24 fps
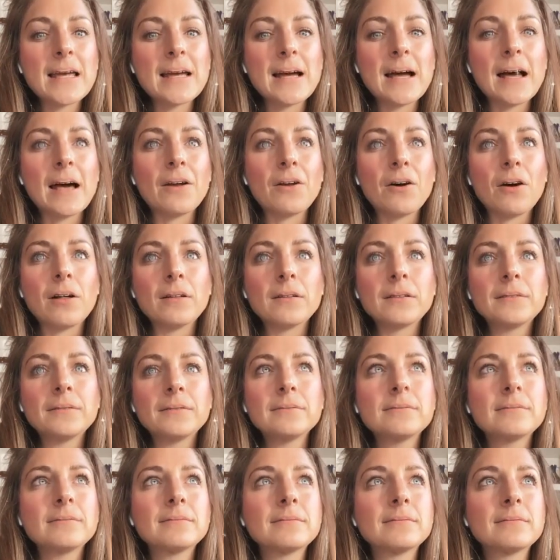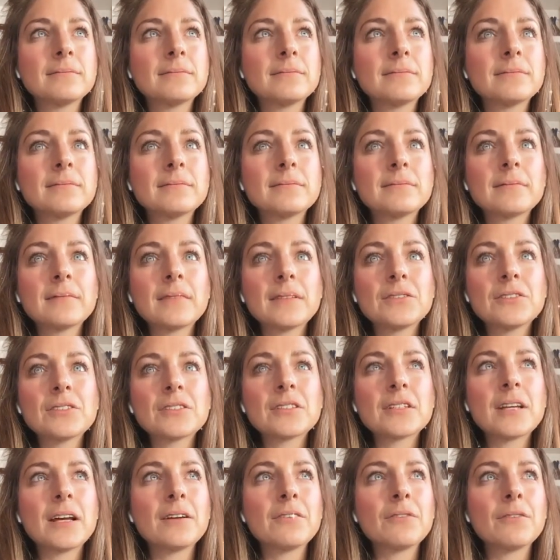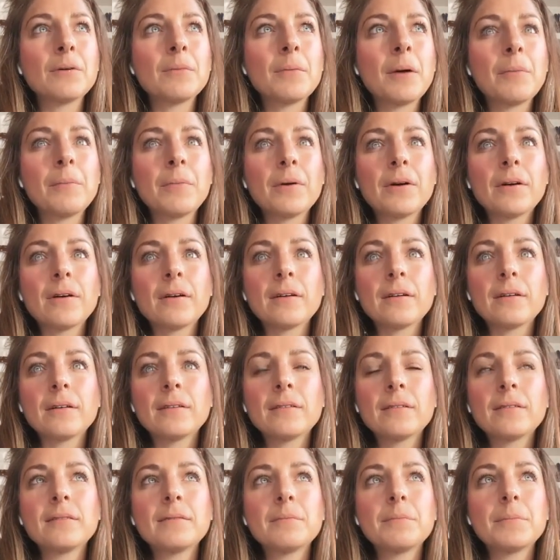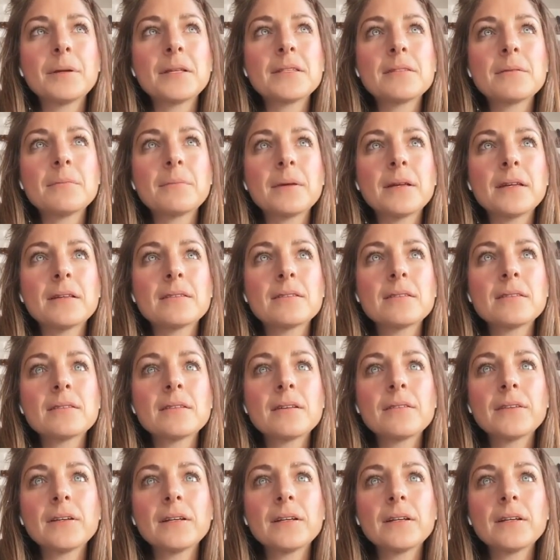at all. I just kind of remember bits and pieces of